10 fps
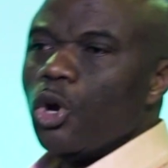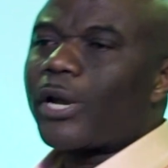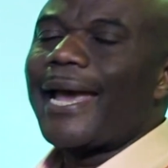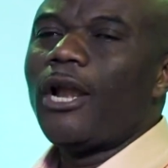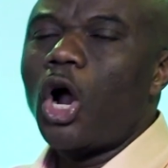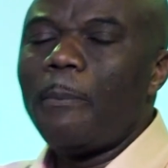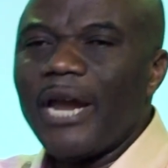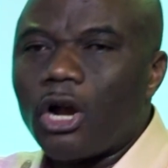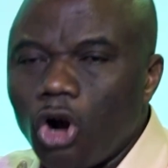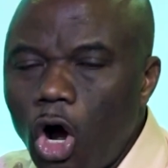You
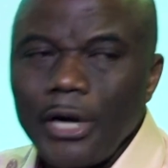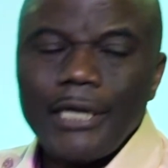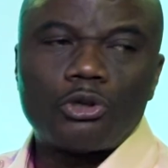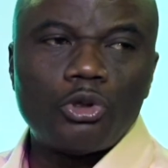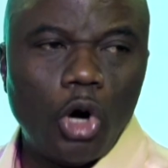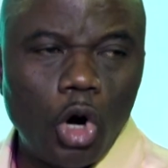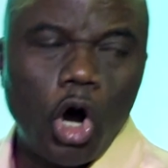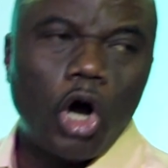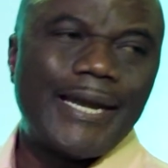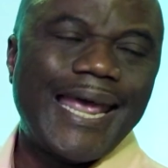cannot be grown into the
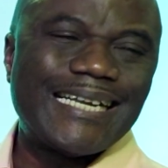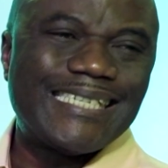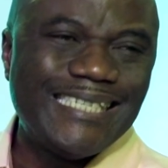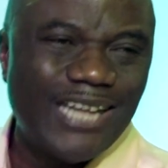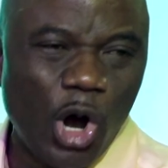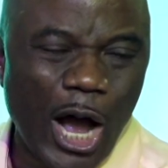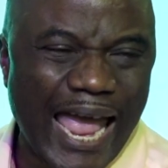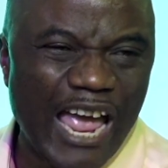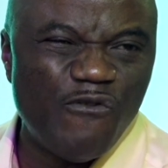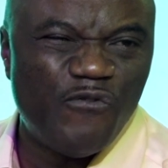Lord, there's
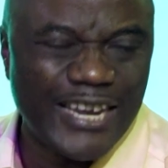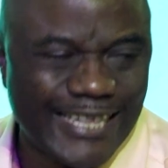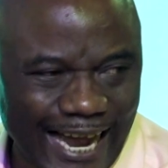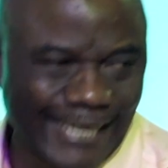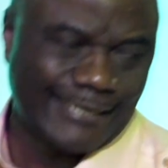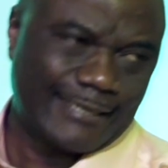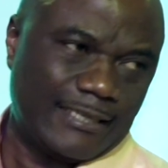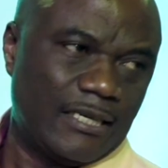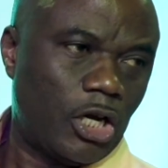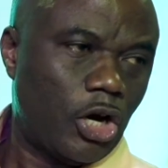no
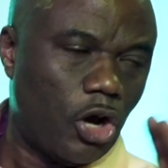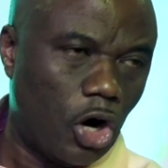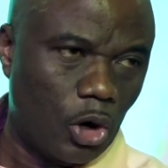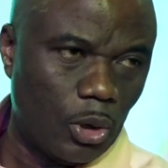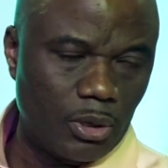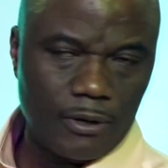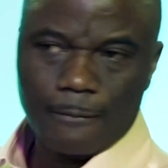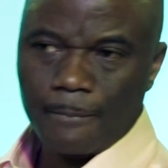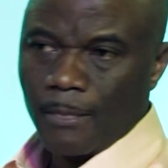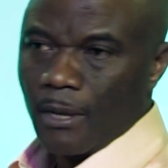evidence.
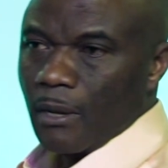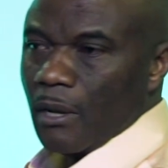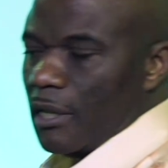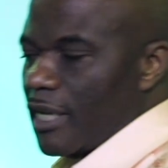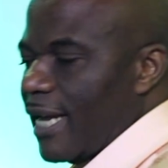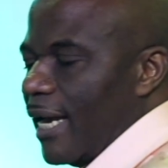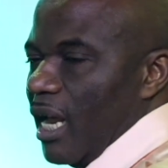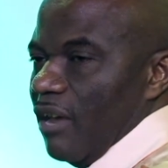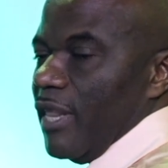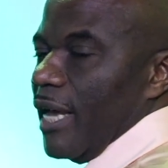No. These
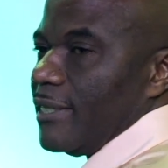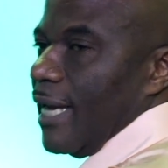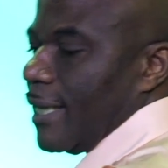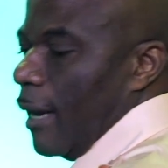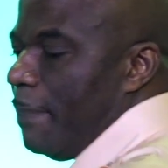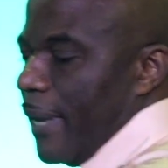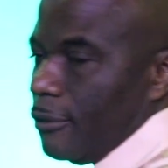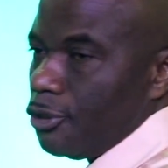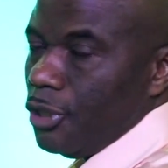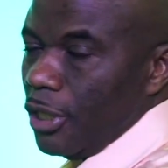are the evidence that
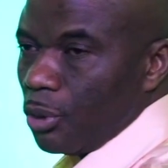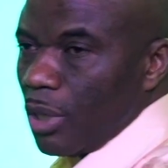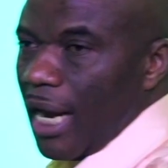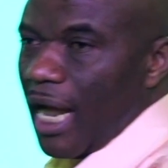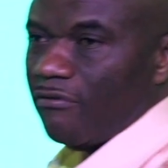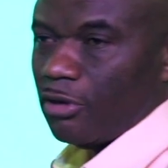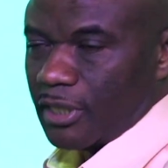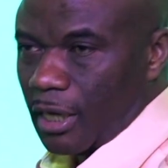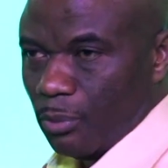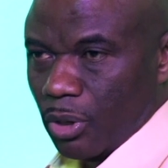happened into the life
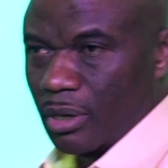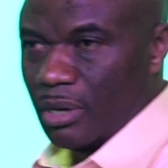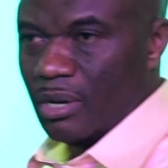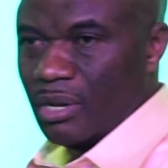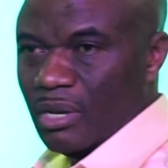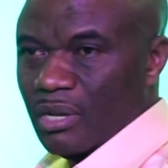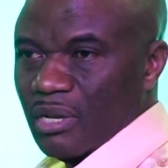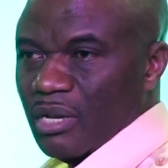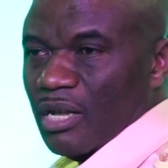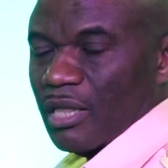of Samuel.
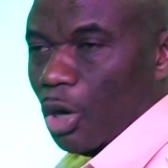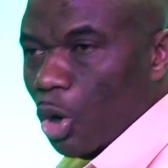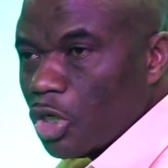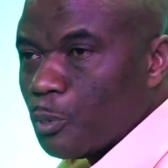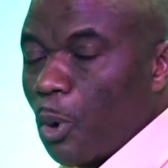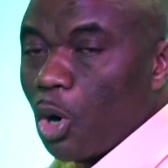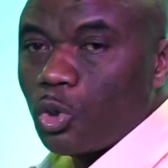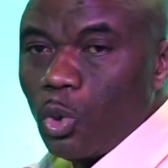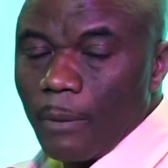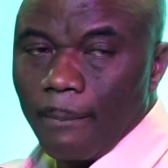The Lord
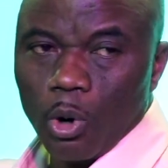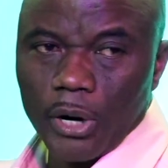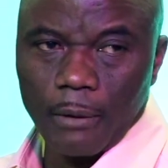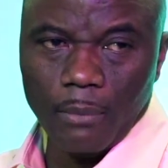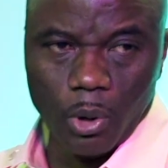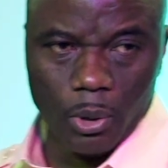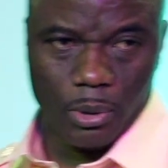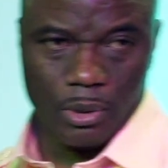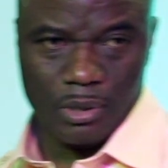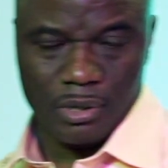spoke to him more and
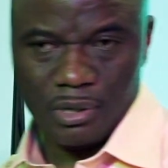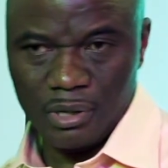more.